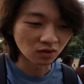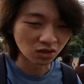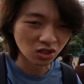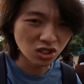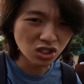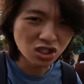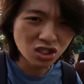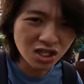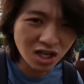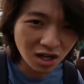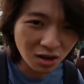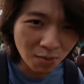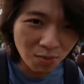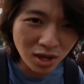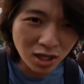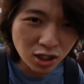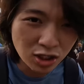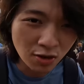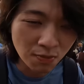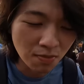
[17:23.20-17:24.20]
This is like a
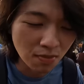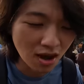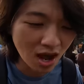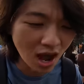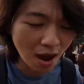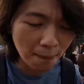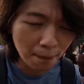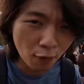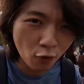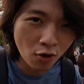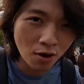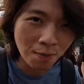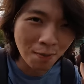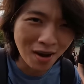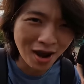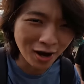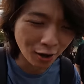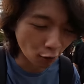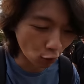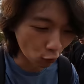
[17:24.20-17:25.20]
mix of apple and
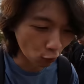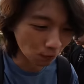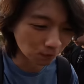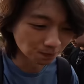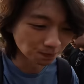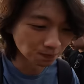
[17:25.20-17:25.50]
mango.